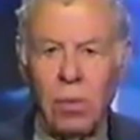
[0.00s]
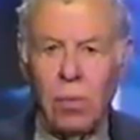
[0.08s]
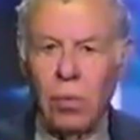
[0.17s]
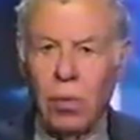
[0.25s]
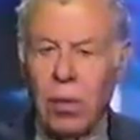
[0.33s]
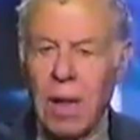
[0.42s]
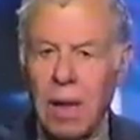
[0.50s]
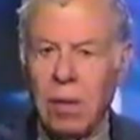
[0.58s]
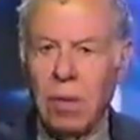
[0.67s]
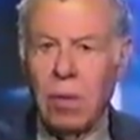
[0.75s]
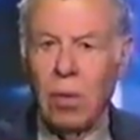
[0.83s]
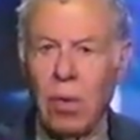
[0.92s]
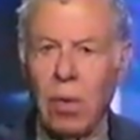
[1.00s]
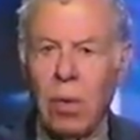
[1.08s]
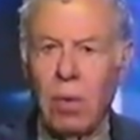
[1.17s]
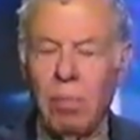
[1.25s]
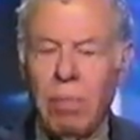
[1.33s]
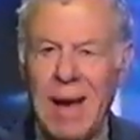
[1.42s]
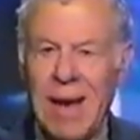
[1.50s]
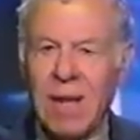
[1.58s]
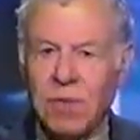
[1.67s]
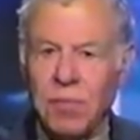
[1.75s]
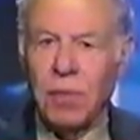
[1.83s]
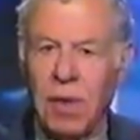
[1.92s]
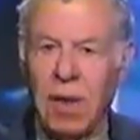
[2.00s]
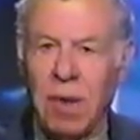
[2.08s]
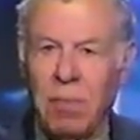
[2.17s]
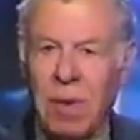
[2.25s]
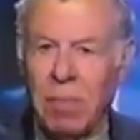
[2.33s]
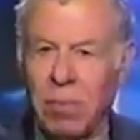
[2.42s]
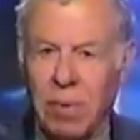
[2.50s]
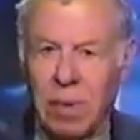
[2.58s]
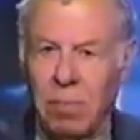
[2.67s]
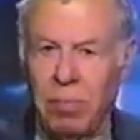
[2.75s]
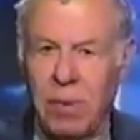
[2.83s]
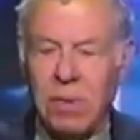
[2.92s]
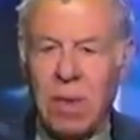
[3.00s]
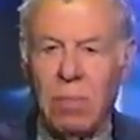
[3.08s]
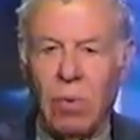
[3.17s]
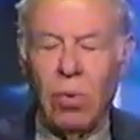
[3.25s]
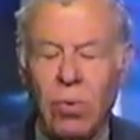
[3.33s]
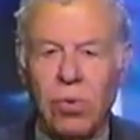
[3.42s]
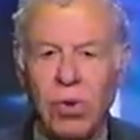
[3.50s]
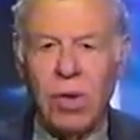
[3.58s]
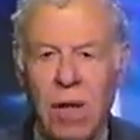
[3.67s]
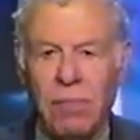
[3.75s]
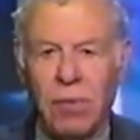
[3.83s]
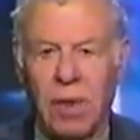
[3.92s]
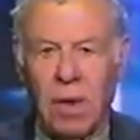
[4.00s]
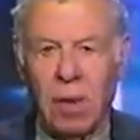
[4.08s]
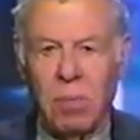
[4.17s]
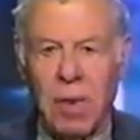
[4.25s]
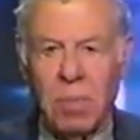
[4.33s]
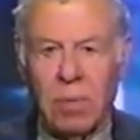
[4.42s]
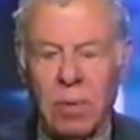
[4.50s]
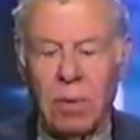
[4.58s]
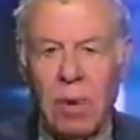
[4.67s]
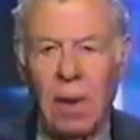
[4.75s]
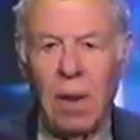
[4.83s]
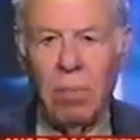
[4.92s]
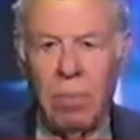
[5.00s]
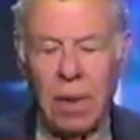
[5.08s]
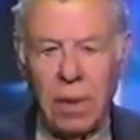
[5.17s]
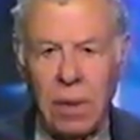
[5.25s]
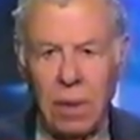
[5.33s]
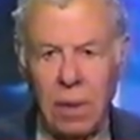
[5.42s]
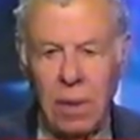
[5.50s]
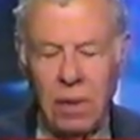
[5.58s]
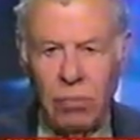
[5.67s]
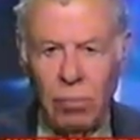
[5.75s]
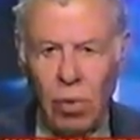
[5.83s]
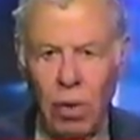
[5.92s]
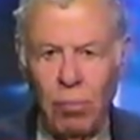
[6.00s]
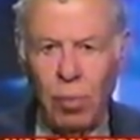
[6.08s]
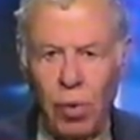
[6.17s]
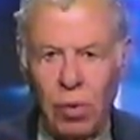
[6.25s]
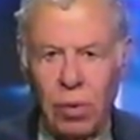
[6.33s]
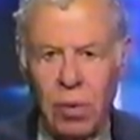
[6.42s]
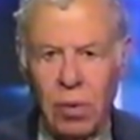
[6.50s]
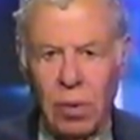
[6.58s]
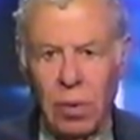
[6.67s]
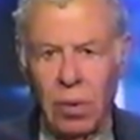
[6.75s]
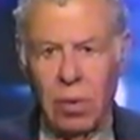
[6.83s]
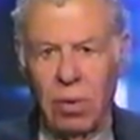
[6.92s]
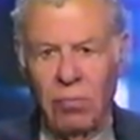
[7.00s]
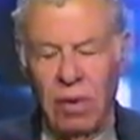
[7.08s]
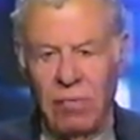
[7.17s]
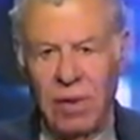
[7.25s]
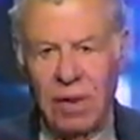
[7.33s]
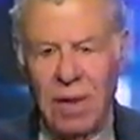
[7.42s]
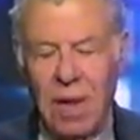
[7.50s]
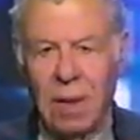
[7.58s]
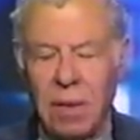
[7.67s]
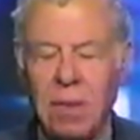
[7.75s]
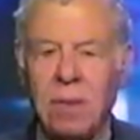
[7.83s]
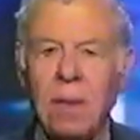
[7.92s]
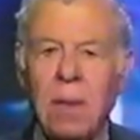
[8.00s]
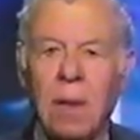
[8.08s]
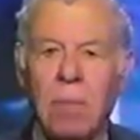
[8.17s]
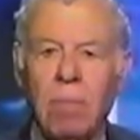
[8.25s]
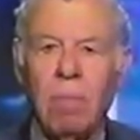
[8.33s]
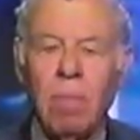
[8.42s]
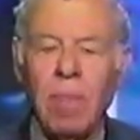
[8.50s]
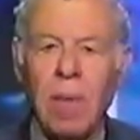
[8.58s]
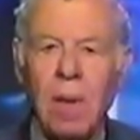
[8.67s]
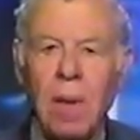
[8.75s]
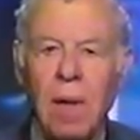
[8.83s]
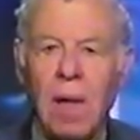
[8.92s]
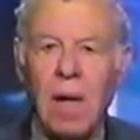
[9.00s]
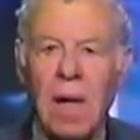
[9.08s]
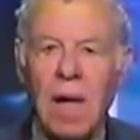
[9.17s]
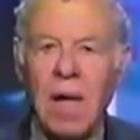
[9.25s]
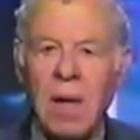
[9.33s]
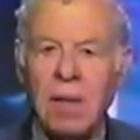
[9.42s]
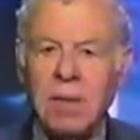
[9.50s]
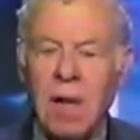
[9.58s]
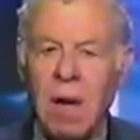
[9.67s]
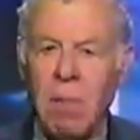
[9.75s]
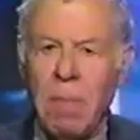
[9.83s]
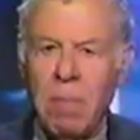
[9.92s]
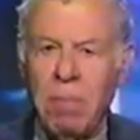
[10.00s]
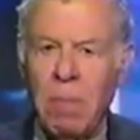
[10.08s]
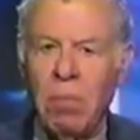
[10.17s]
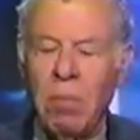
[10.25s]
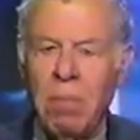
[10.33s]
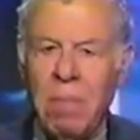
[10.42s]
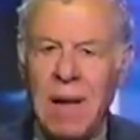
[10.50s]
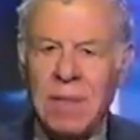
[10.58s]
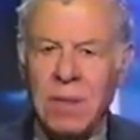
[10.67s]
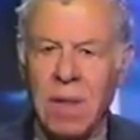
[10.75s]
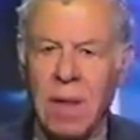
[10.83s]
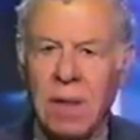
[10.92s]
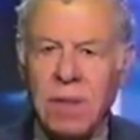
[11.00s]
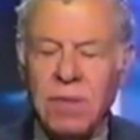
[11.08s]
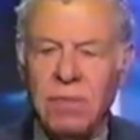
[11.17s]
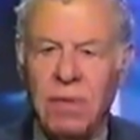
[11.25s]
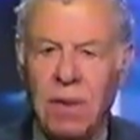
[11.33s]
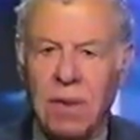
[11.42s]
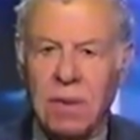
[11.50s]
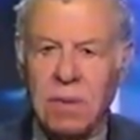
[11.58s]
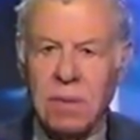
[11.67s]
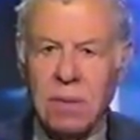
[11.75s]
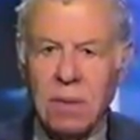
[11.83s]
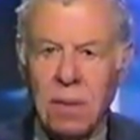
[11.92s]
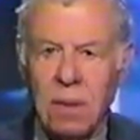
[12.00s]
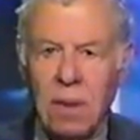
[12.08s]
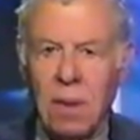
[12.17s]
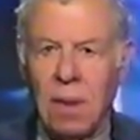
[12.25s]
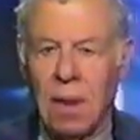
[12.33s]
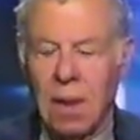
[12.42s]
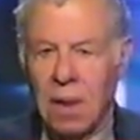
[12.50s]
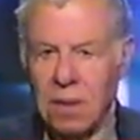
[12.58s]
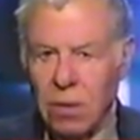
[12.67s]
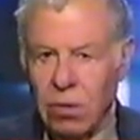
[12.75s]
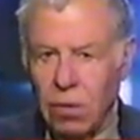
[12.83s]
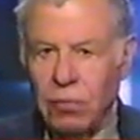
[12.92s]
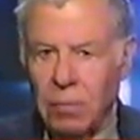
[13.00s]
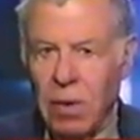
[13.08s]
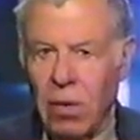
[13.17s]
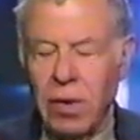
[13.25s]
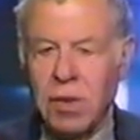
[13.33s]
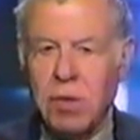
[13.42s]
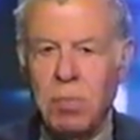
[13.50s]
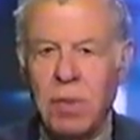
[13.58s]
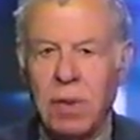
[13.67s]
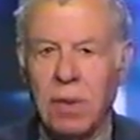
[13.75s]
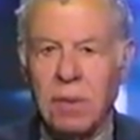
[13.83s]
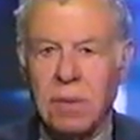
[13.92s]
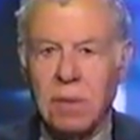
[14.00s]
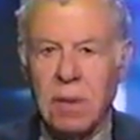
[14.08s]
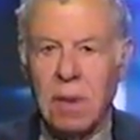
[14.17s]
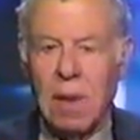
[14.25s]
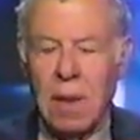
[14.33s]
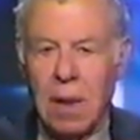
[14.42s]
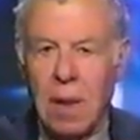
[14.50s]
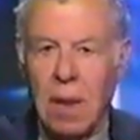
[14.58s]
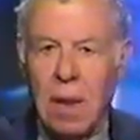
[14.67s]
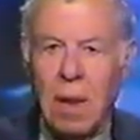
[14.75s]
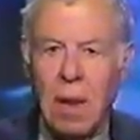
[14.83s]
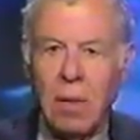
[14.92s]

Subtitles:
You get medals for killing people. In peacetime, you go to jail for killing people. But even more important, the way we attack this time are by people masquerading as civilians. And as I know from my own experience, I